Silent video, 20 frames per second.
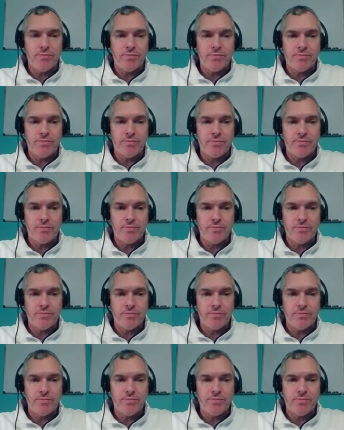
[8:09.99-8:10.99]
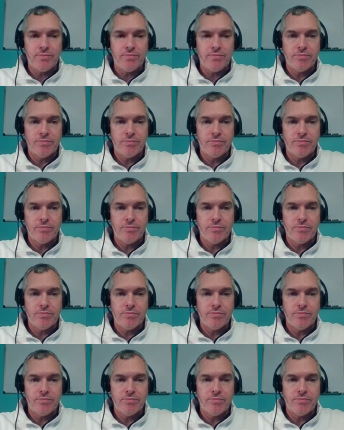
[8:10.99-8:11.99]

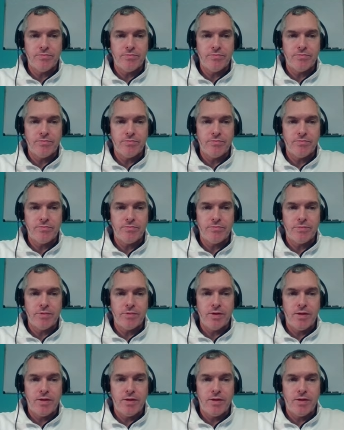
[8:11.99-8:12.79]
Nothing is said.